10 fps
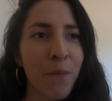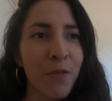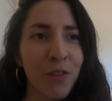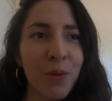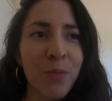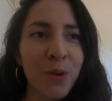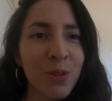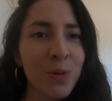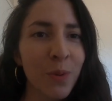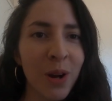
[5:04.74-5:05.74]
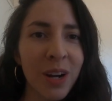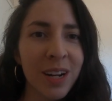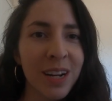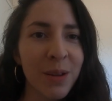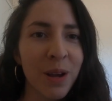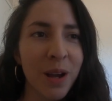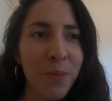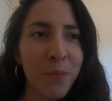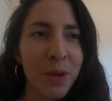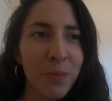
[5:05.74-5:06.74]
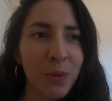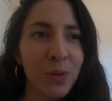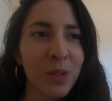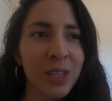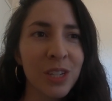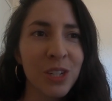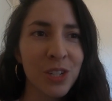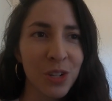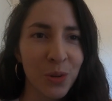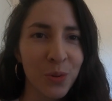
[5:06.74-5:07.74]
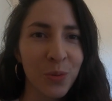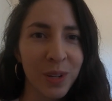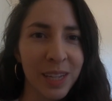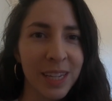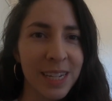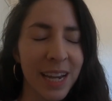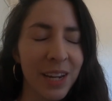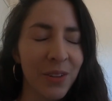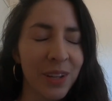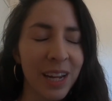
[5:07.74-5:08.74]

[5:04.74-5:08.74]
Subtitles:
but for the most part, people don't read the title.